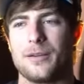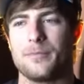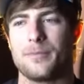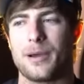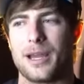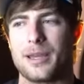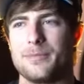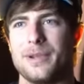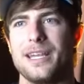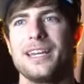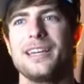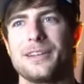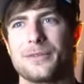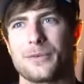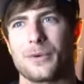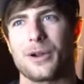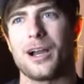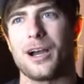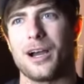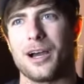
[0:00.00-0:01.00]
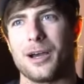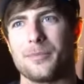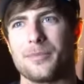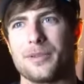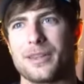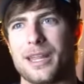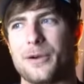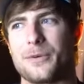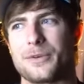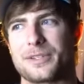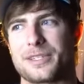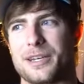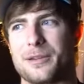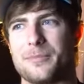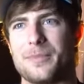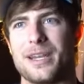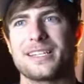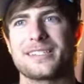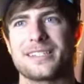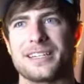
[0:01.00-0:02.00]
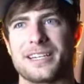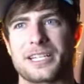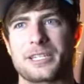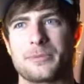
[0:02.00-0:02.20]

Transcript: by meeting Rob, that was an amazing